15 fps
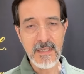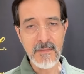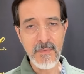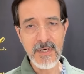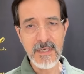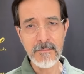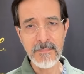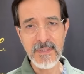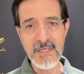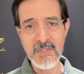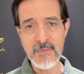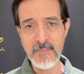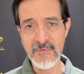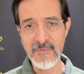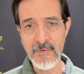the marketplace
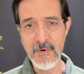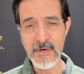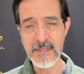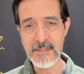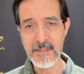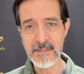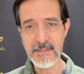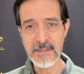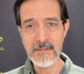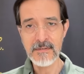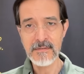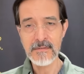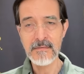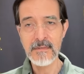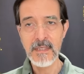before to,
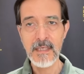to